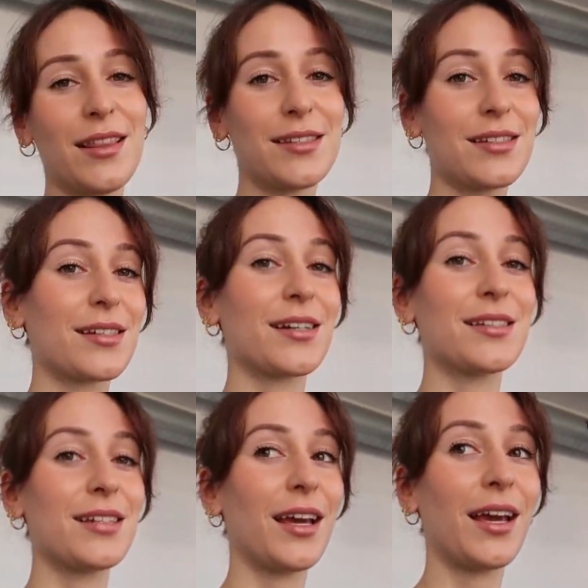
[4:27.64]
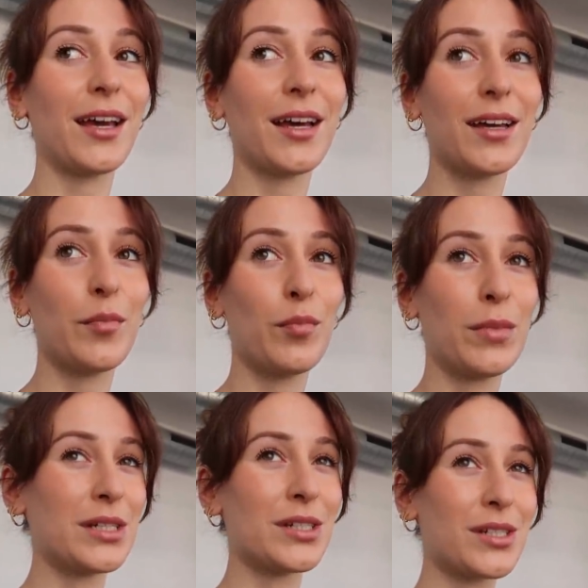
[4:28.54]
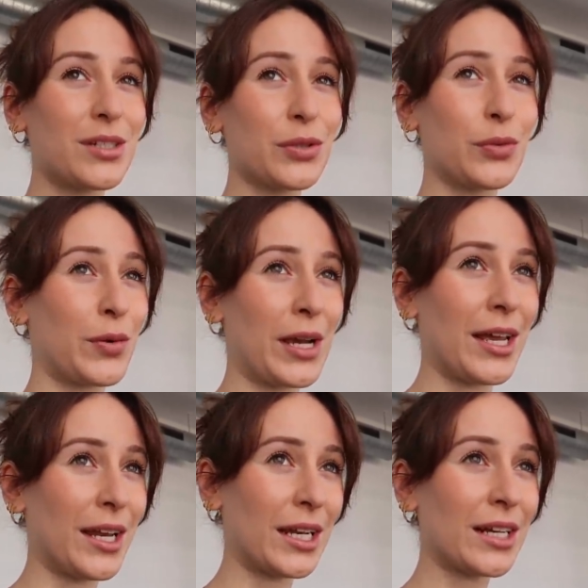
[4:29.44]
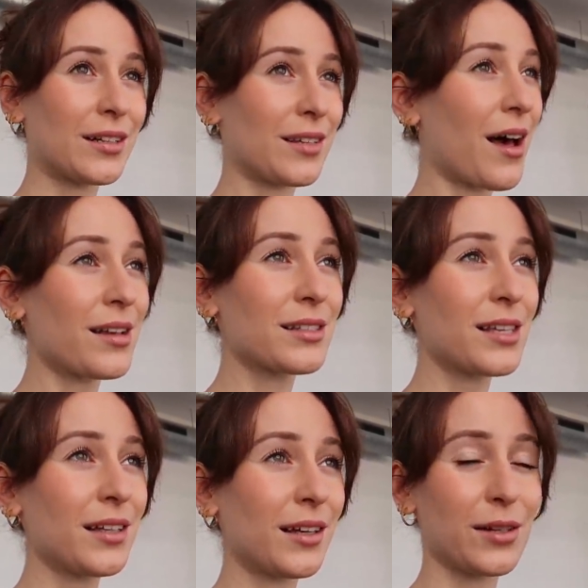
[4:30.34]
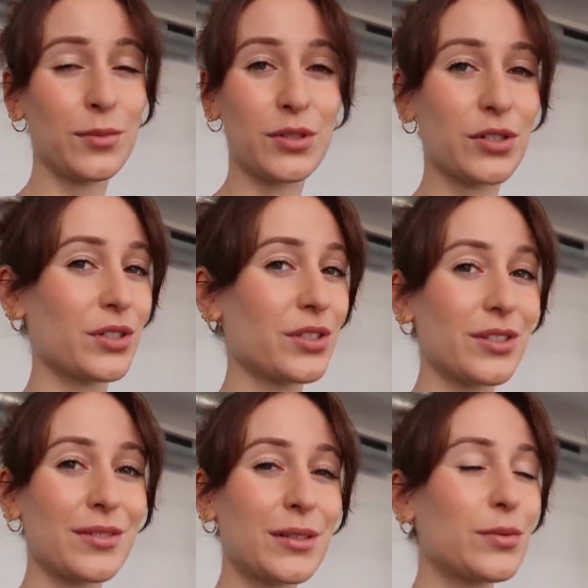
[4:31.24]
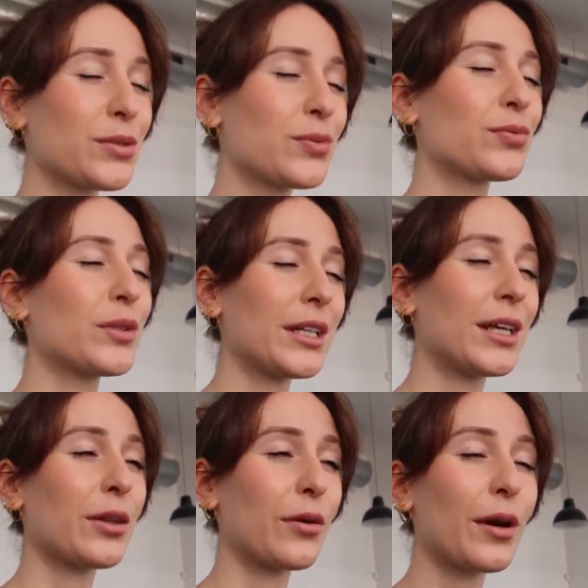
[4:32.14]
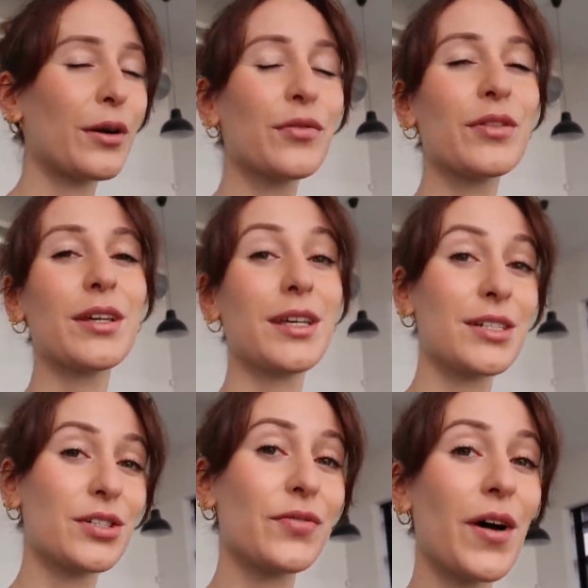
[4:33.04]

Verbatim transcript: this disgusting mint green glass thing. Like it was really throwing off the kitchen